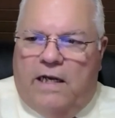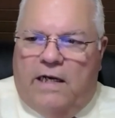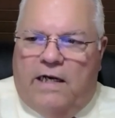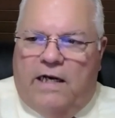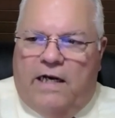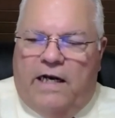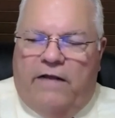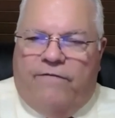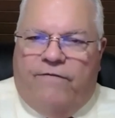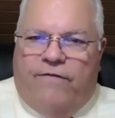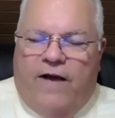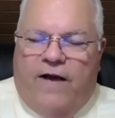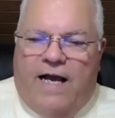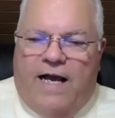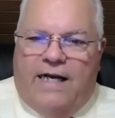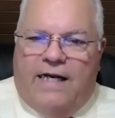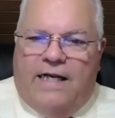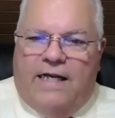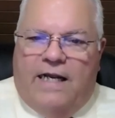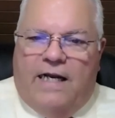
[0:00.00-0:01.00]
And then he
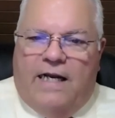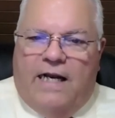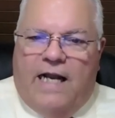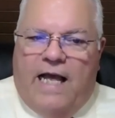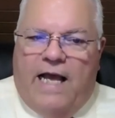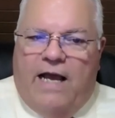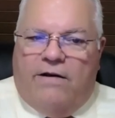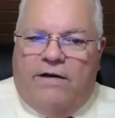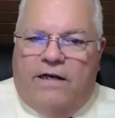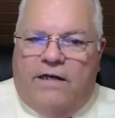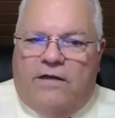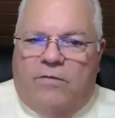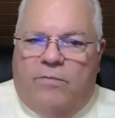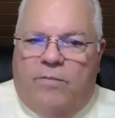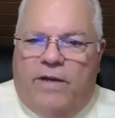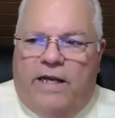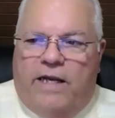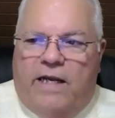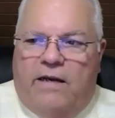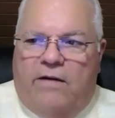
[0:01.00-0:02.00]
finally allowed it
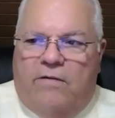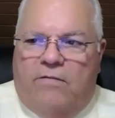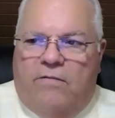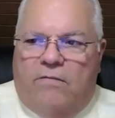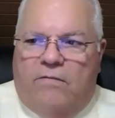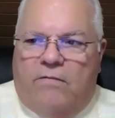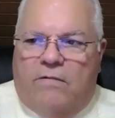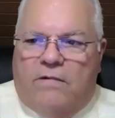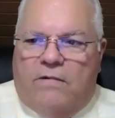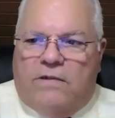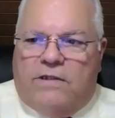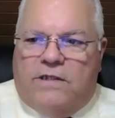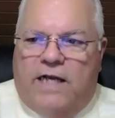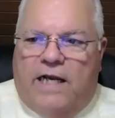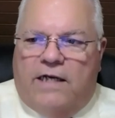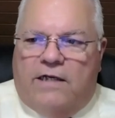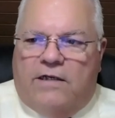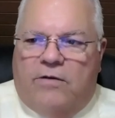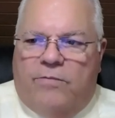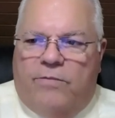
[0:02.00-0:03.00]
to be
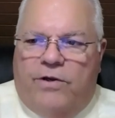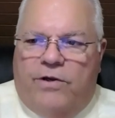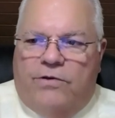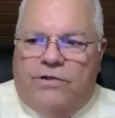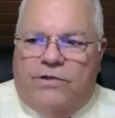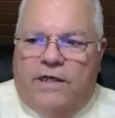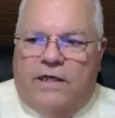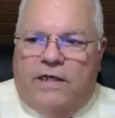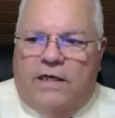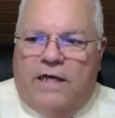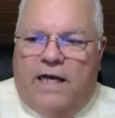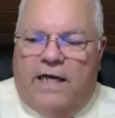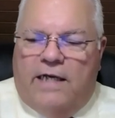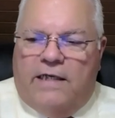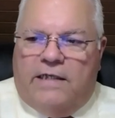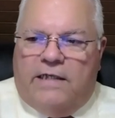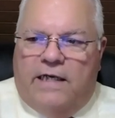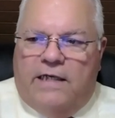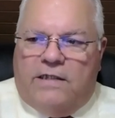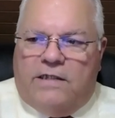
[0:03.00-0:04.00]
set to music in
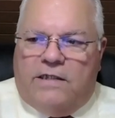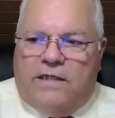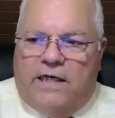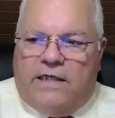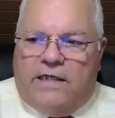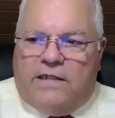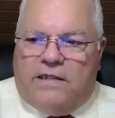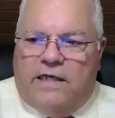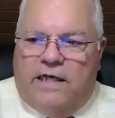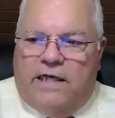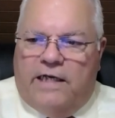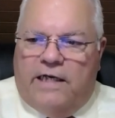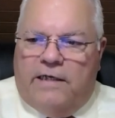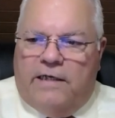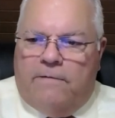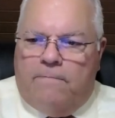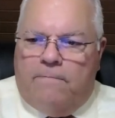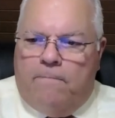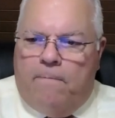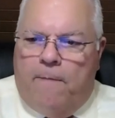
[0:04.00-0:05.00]

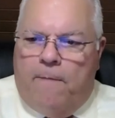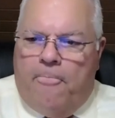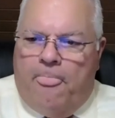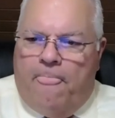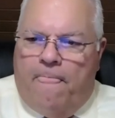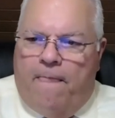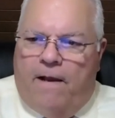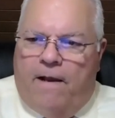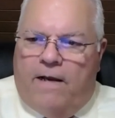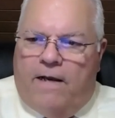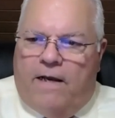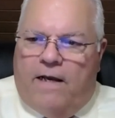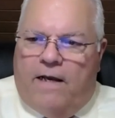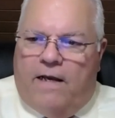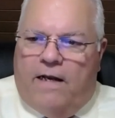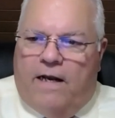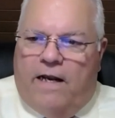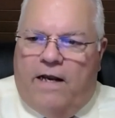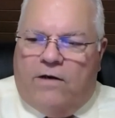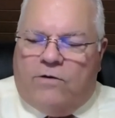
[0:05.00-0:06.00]
1916.
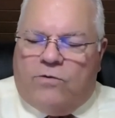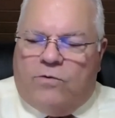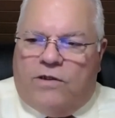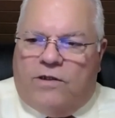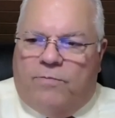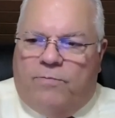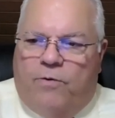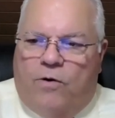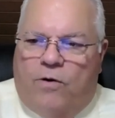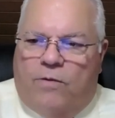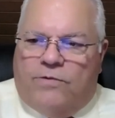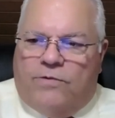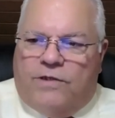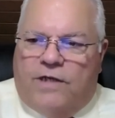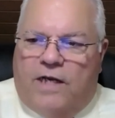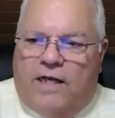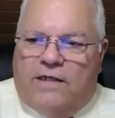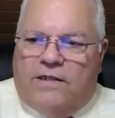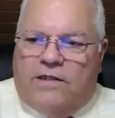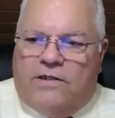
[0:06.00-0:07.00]
Here's what the poem
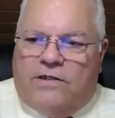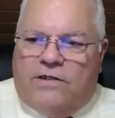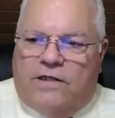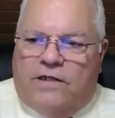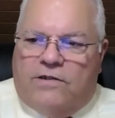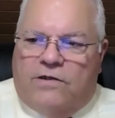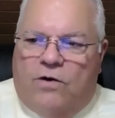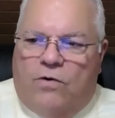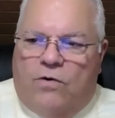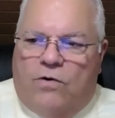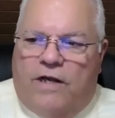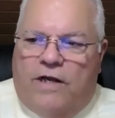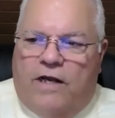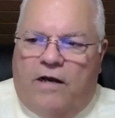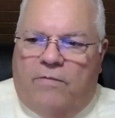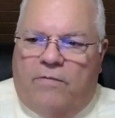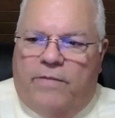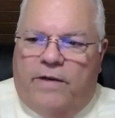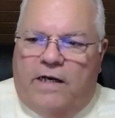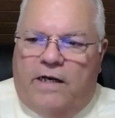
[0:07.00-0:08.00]
says it says, Lord,
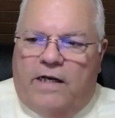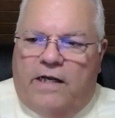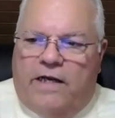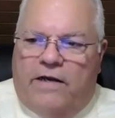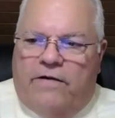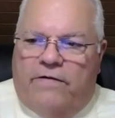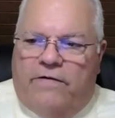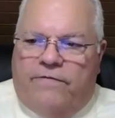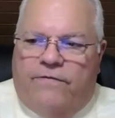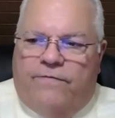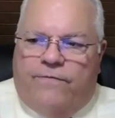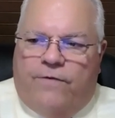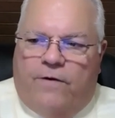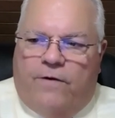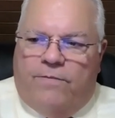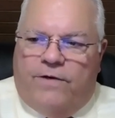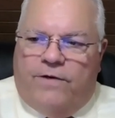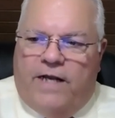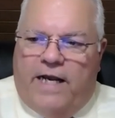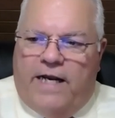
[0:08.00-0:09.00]
help me live
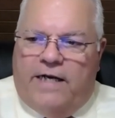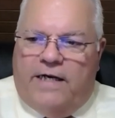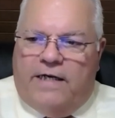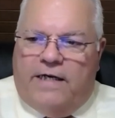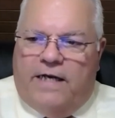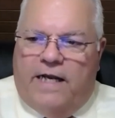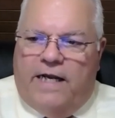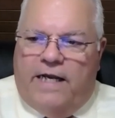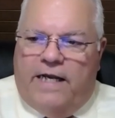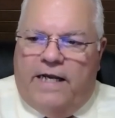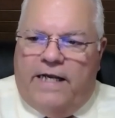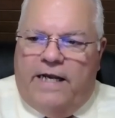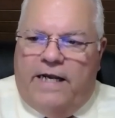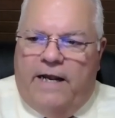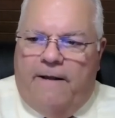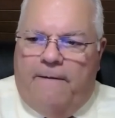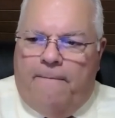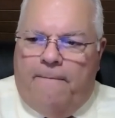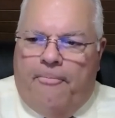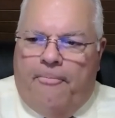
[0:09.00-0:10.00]
from day to
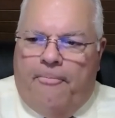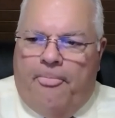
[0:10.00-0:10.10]
day